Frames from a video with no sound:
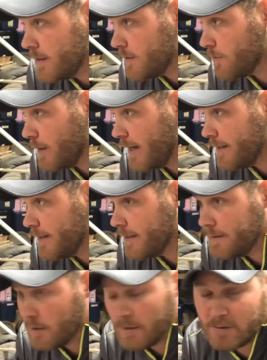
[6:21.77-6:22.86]
That's what I
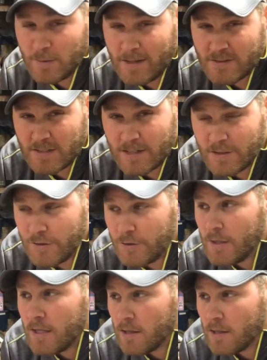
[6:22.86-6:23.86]
did. That's what I was gonna do.